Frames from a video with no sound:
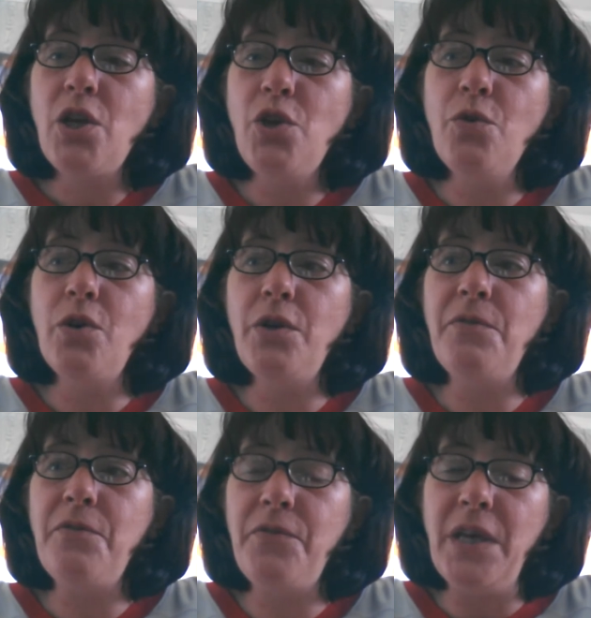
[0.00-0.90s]
You
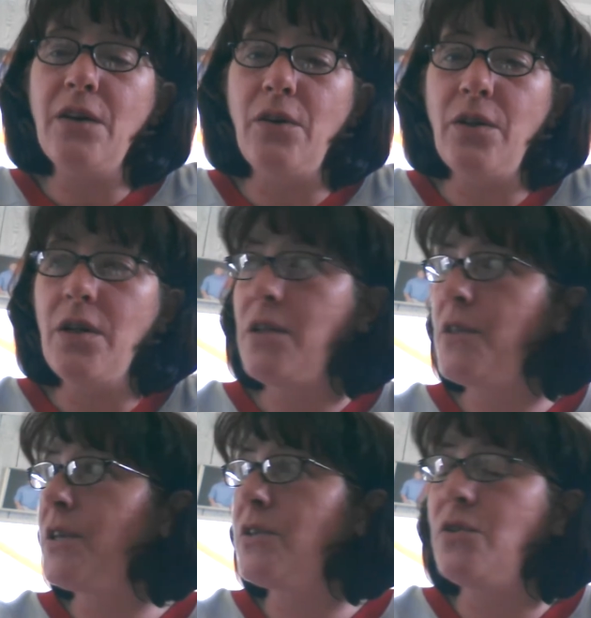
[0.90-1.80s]
could feel
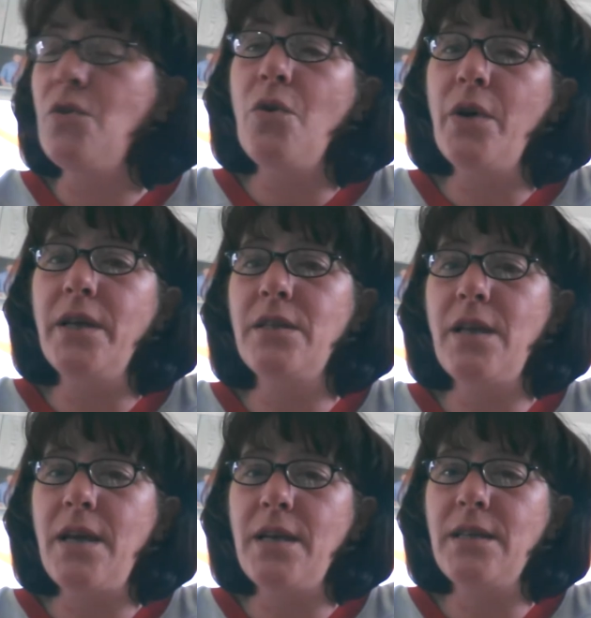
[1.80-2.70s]
this noise
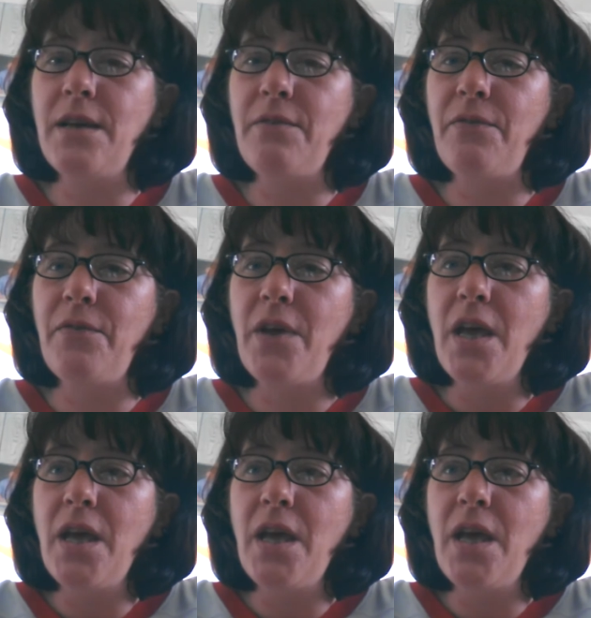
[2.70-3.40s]
as if